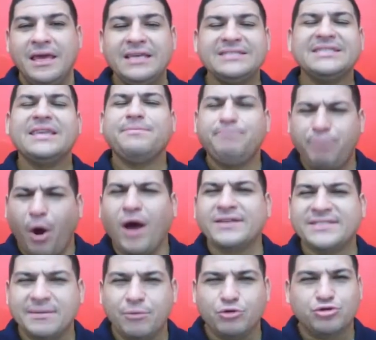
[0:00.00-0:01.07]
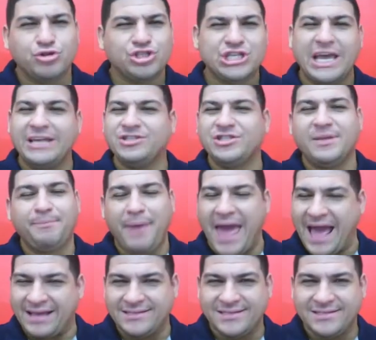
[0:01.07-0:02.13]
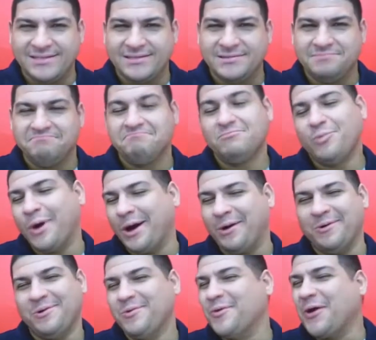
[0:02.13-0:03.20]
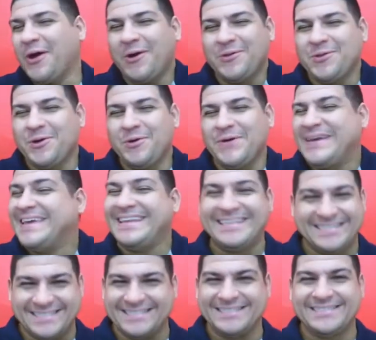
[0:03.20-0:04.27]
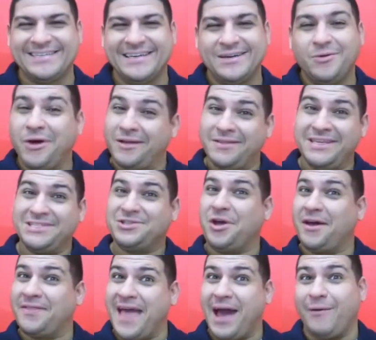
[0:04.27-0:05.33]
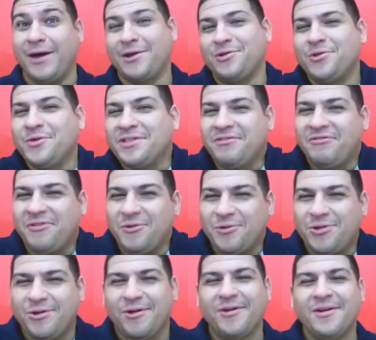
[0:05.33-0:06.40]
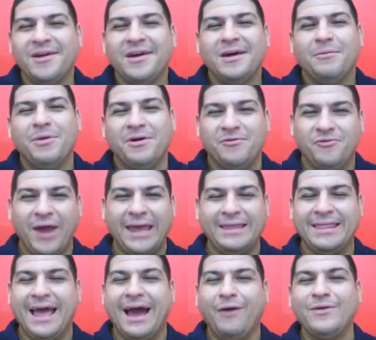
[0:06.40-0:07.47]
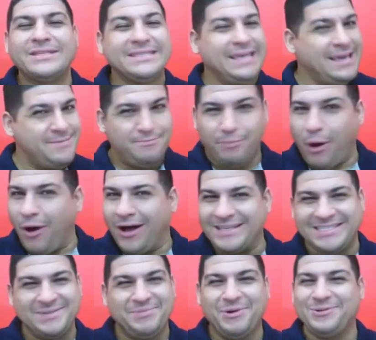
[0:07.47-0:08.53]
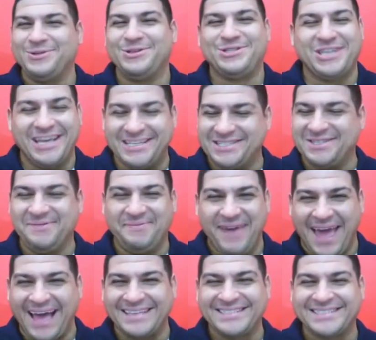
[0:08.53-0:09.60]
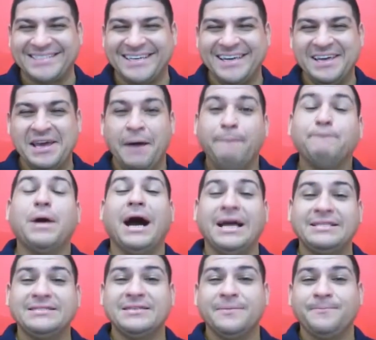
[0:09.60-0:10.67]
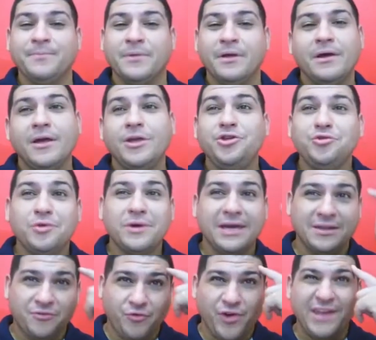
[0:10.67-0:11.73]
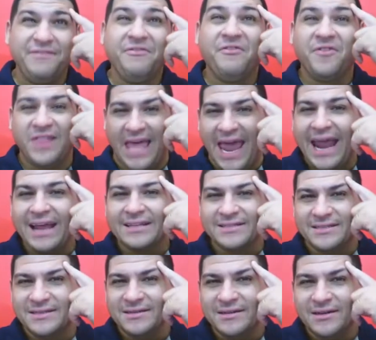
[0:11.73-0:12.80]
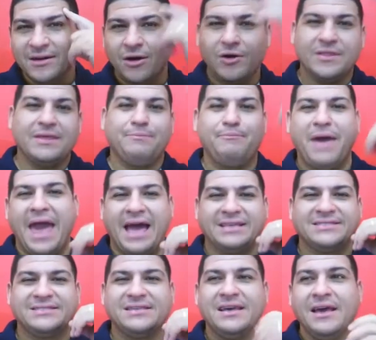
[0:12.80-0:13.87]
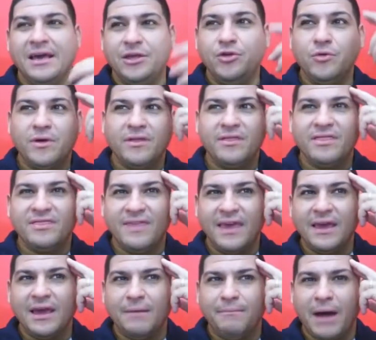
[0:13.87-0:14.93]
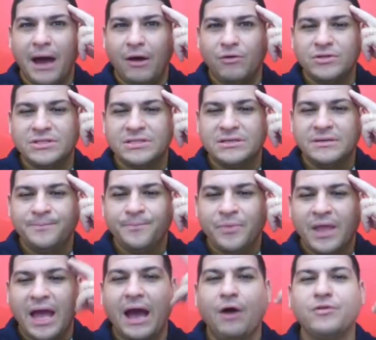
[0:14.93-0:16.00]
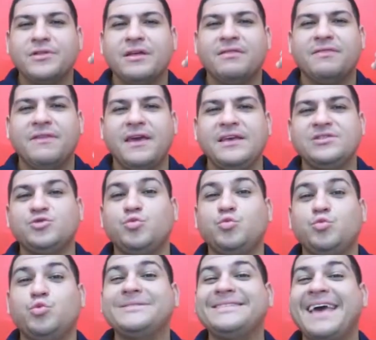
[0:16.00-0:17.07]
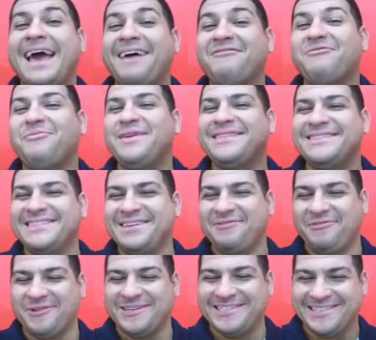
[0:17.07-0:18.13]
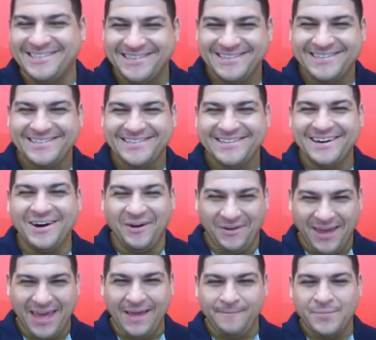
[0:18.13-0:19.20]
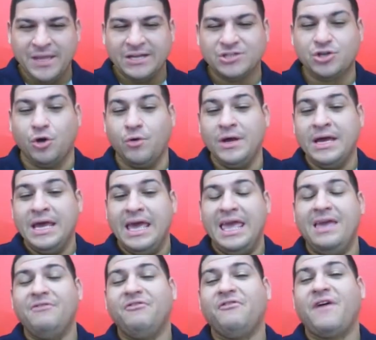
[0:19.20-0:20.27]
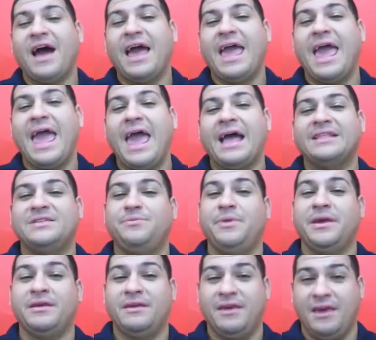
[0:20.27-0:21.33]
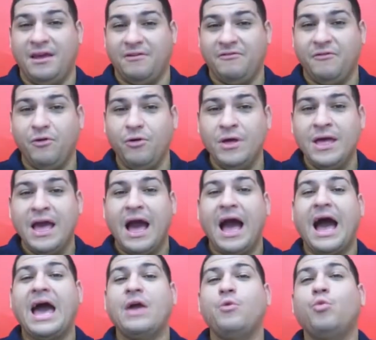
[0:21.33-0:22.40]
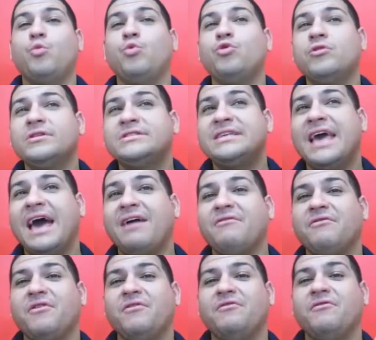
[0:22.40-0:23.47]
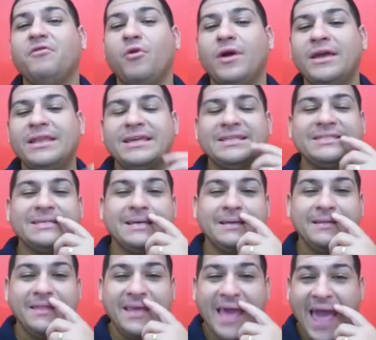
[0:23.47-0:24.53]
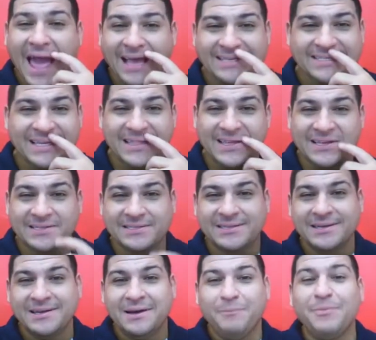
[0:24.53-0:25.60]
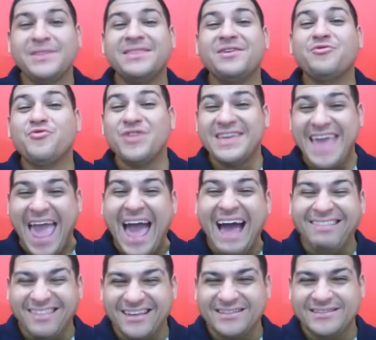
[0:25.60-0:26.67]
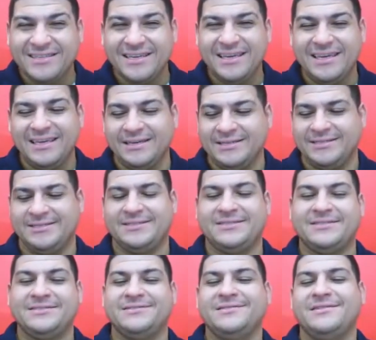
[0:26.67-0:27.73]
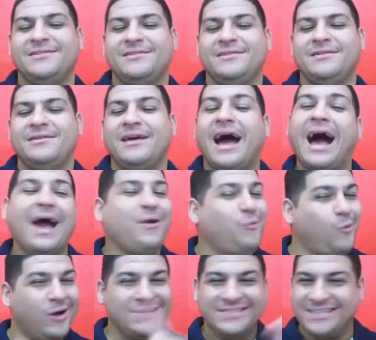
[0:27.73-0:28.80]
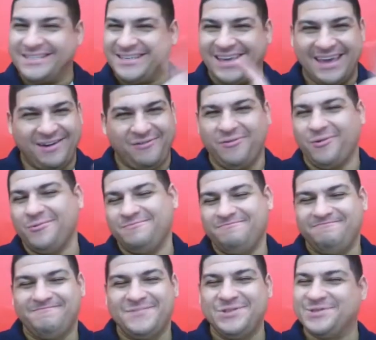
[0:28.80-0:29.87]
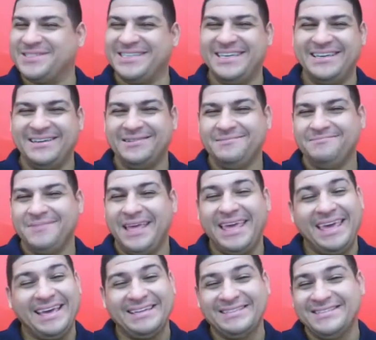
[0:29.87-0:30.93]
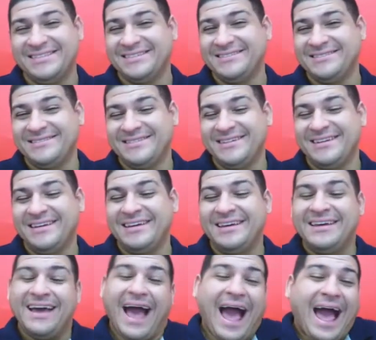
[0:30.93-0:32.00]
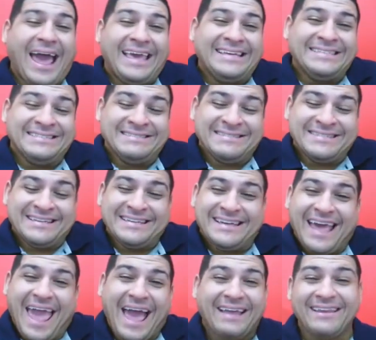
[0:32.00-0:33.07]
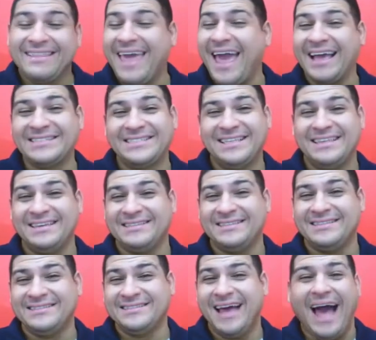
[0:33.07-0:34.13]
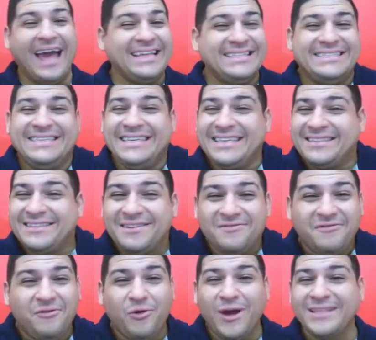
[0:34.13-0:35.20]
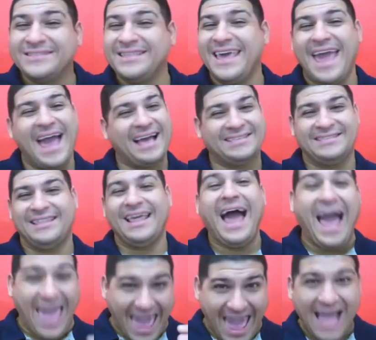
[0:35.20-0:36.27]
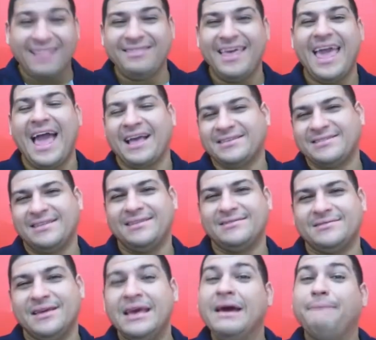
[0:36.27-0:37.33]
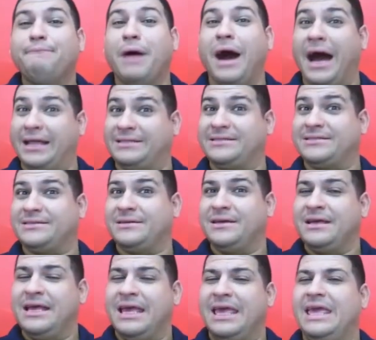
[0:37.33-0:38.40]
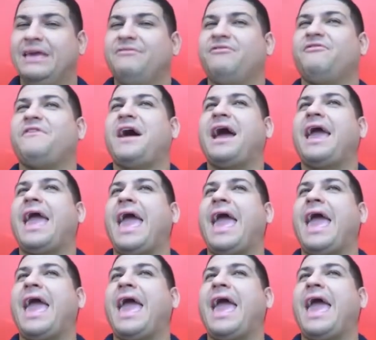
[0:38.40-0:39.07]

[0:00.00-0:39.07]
Is it possible to change the past? Well, we all know it isn't. Well, at least not now. I don't know in the future. But right now, it's impossible to change the past. But you can reflect on the past. You can think about how the things would have been different. Okay? So, if I had been careful, I would have avoided the accident. But the reality is, I wasn't careful, you see? And I had an accident. I didn't avoid the accident. I had the accident. But if I